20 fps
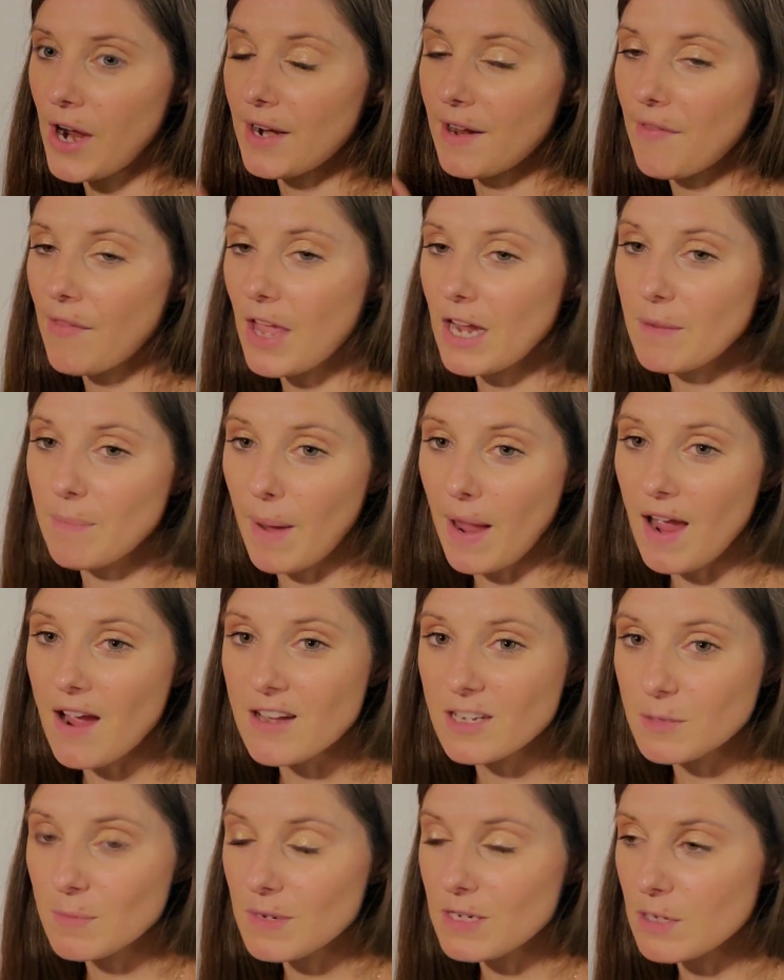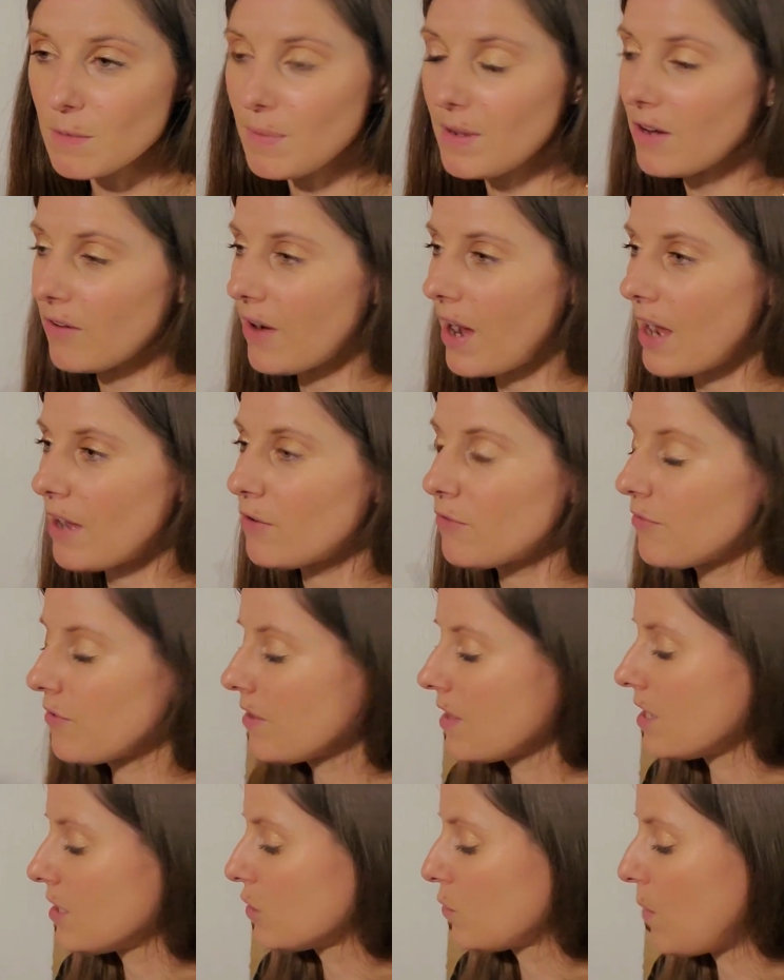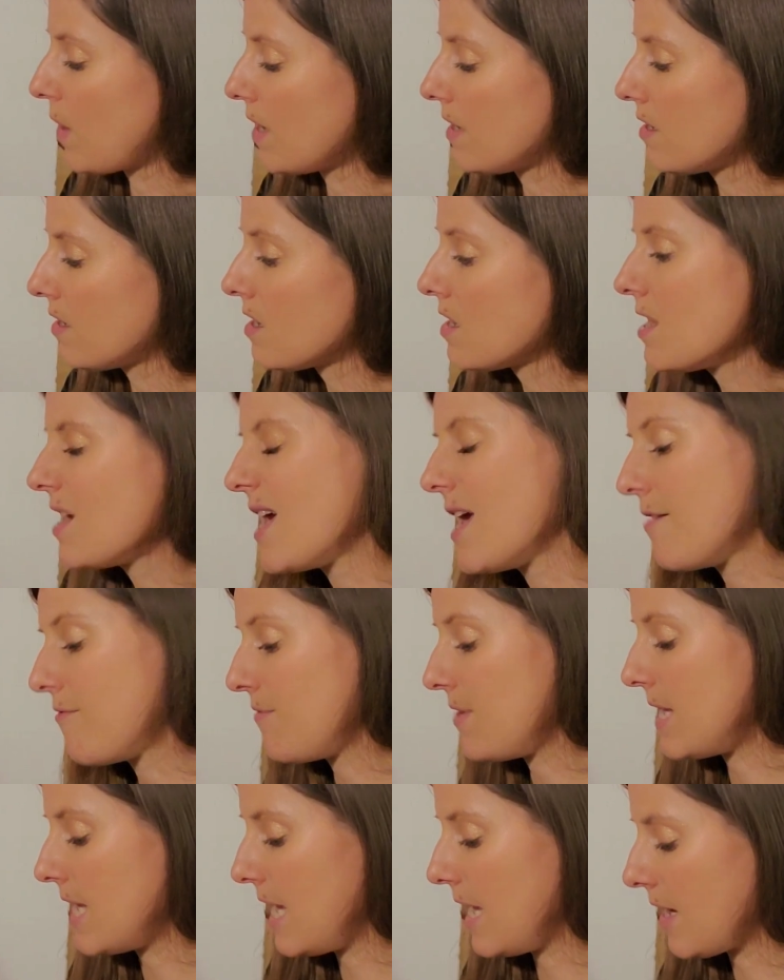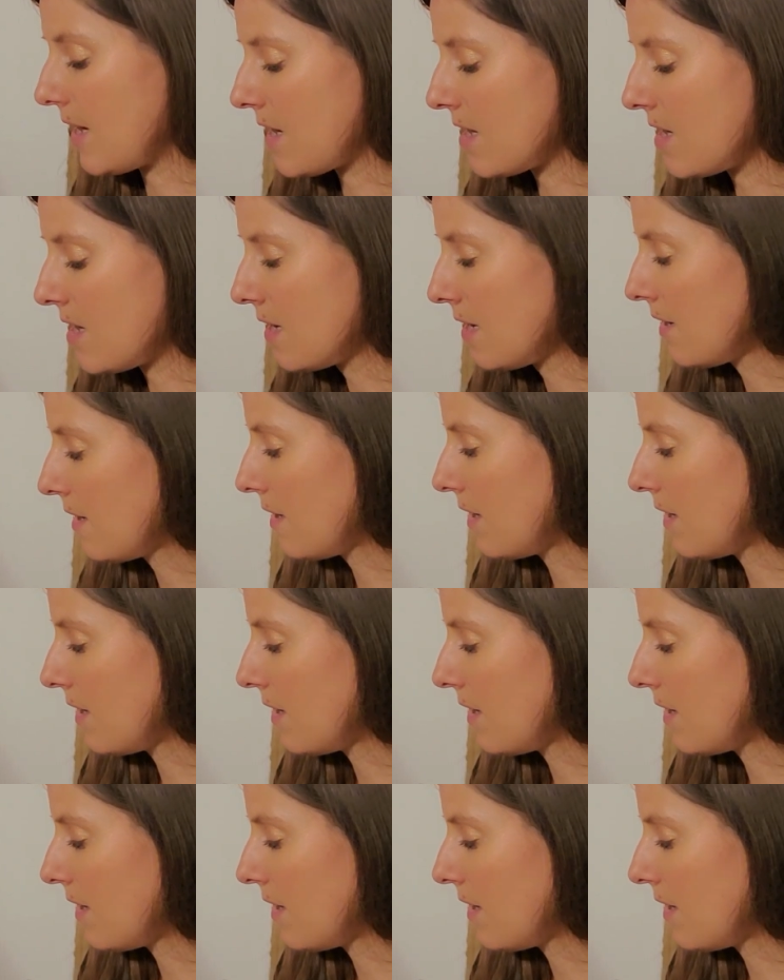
and I like my husband to be around for this one if he can.